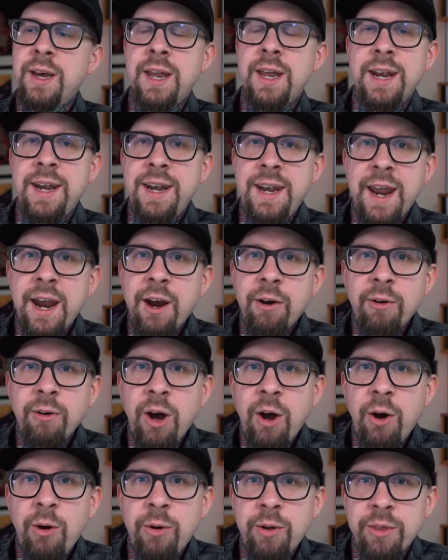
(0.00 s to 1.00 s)

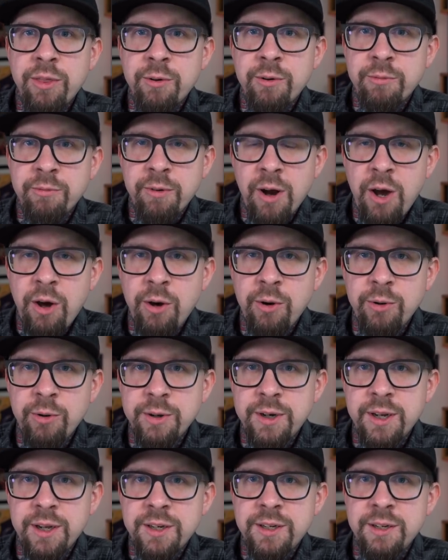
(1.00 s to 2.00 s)
narrow the road